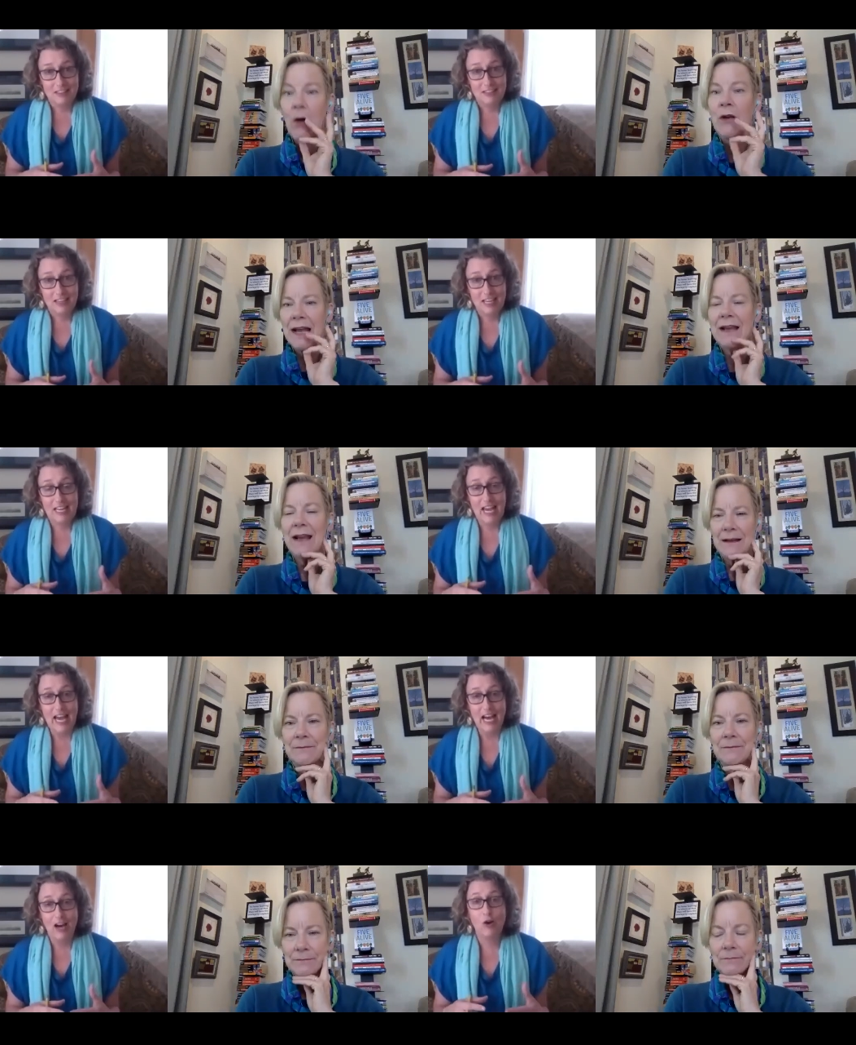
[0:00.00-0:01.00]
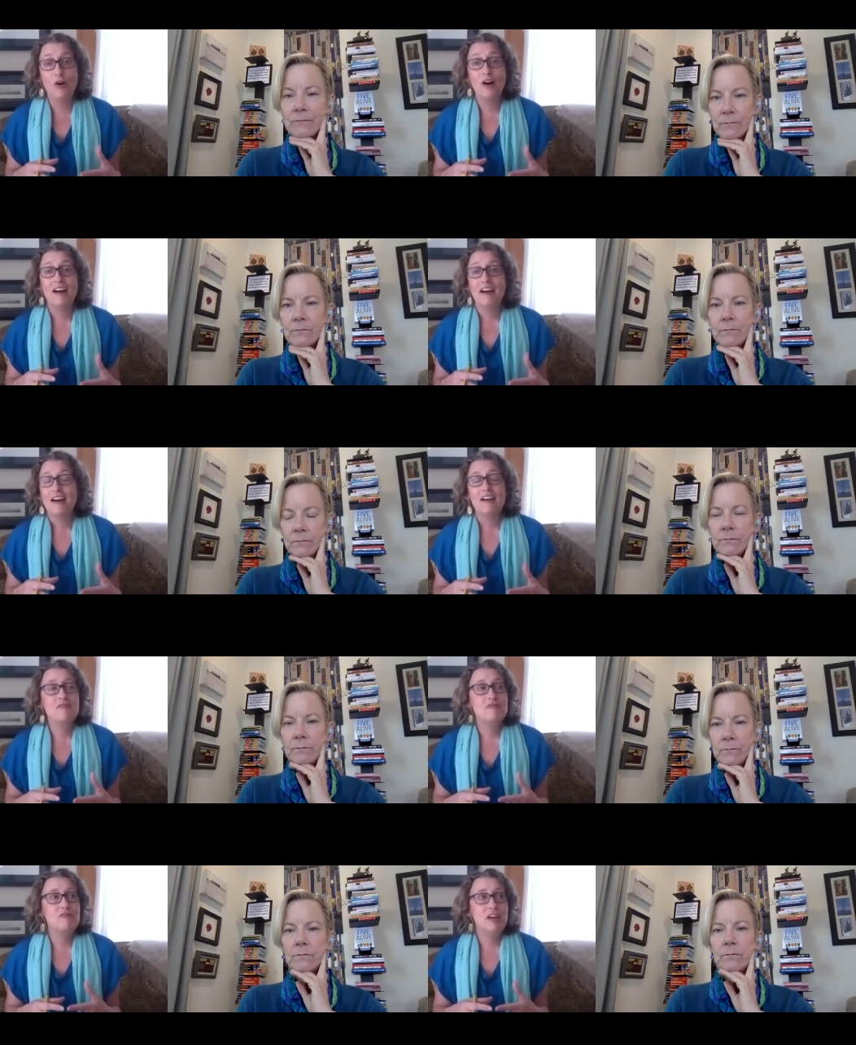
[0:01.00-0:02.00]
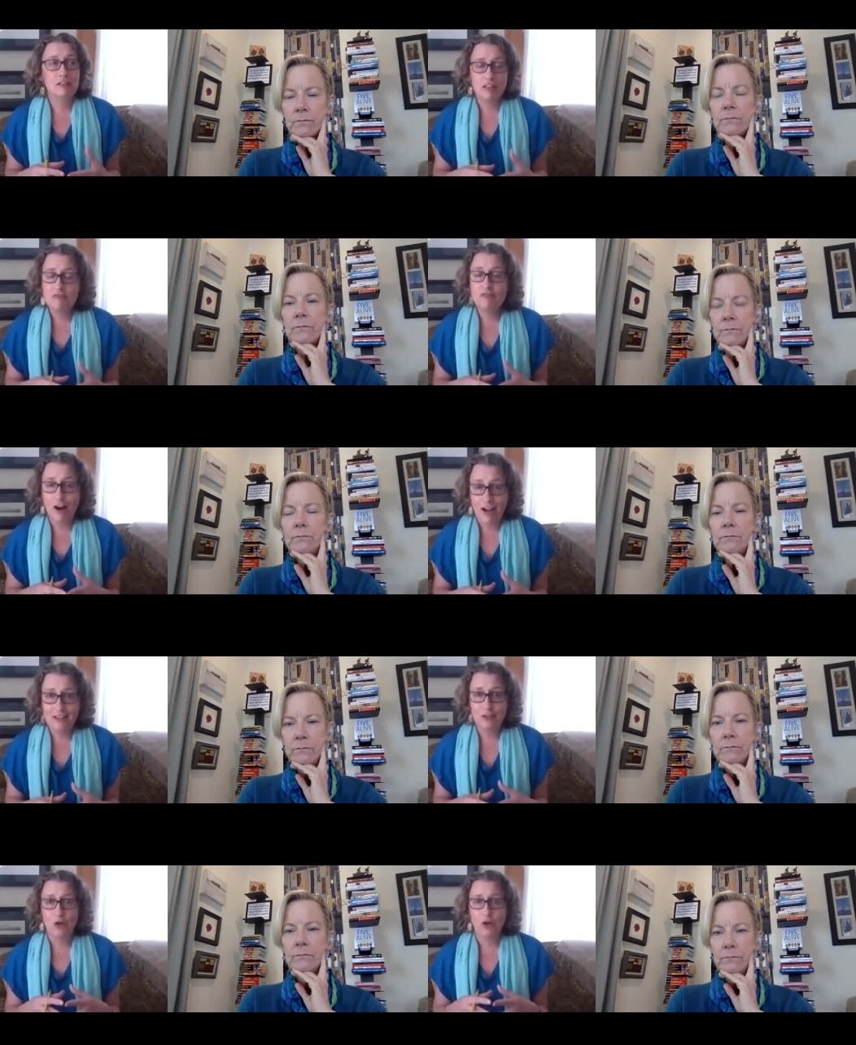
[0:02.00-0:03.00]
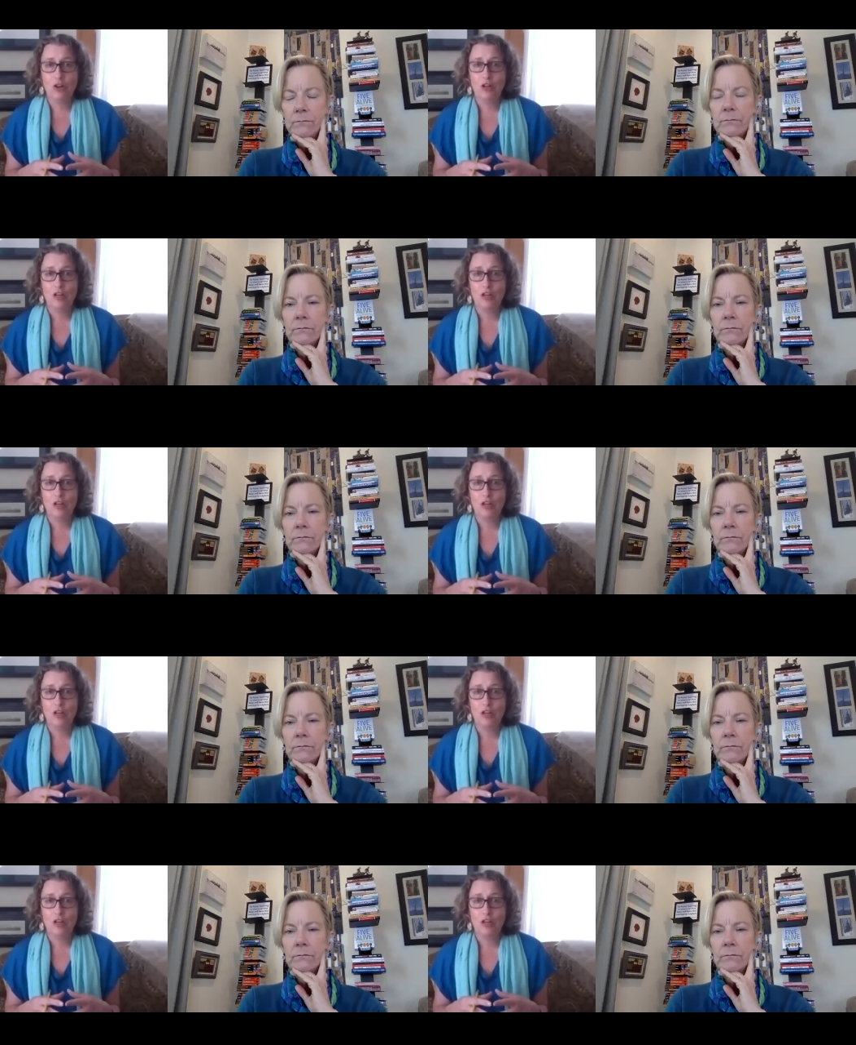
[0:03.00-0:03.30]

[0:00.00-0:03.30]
Speaker 1: Oh, yeah, yeah. very vital